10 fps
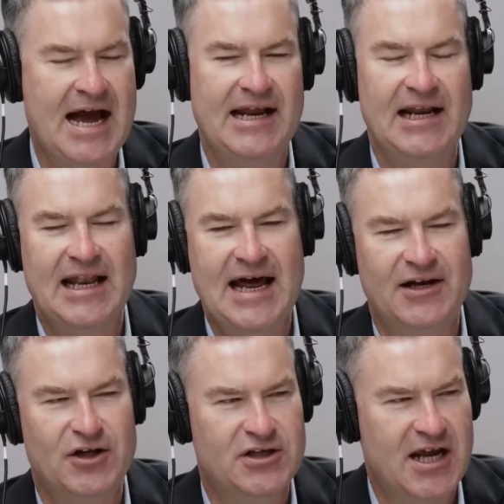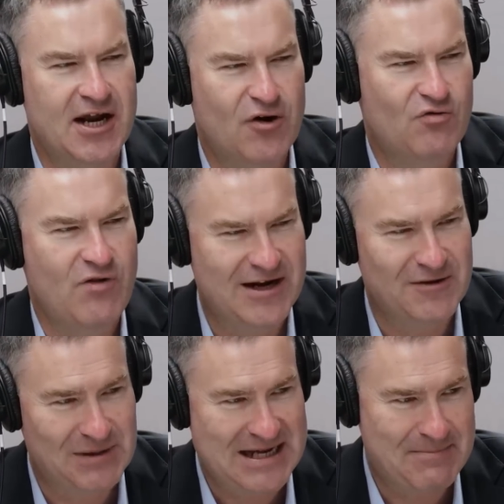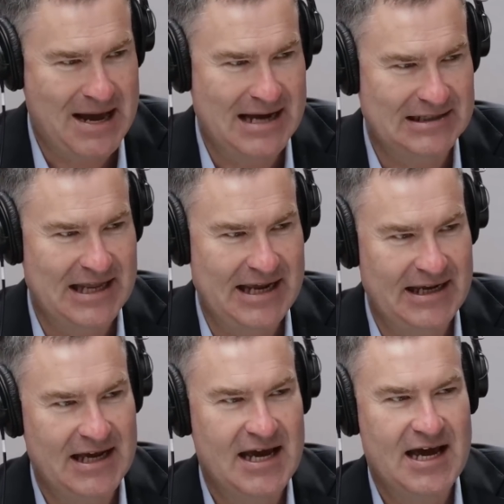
And it landed incredibly badly.